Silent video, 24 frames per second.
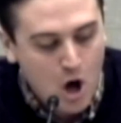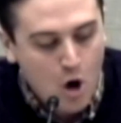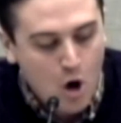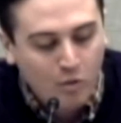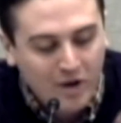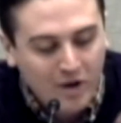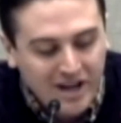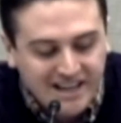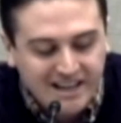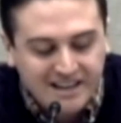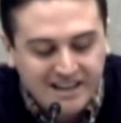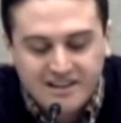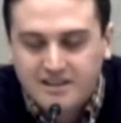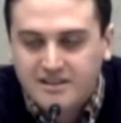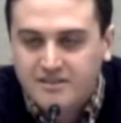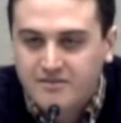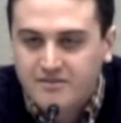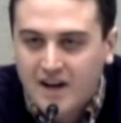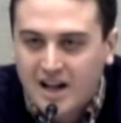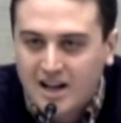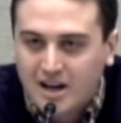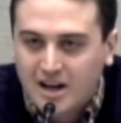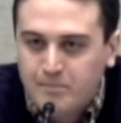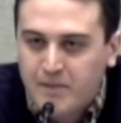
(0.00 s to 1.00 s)
We need to
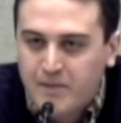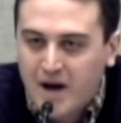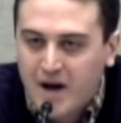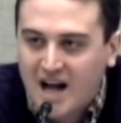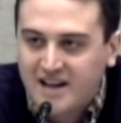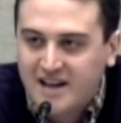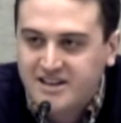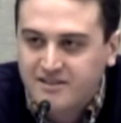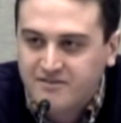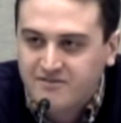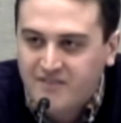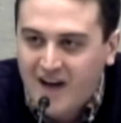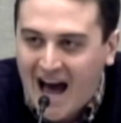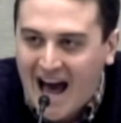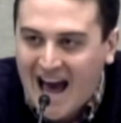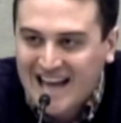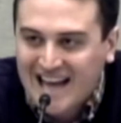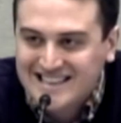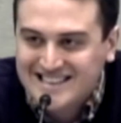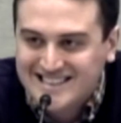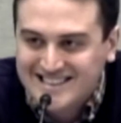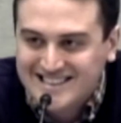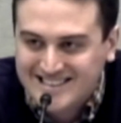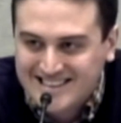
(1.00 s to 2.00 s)
develop a
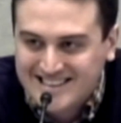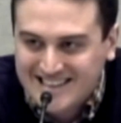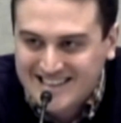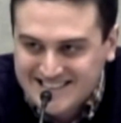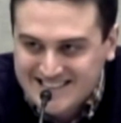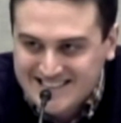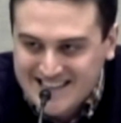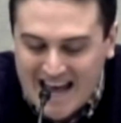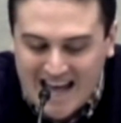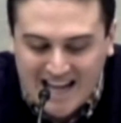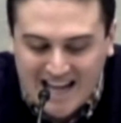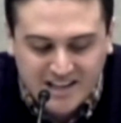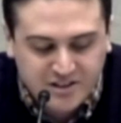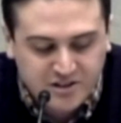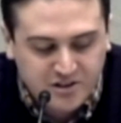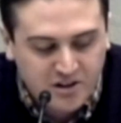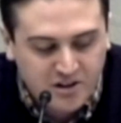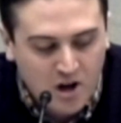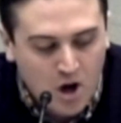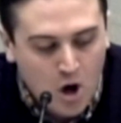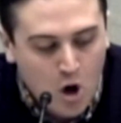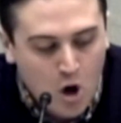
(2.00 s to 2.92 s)
divine discontent.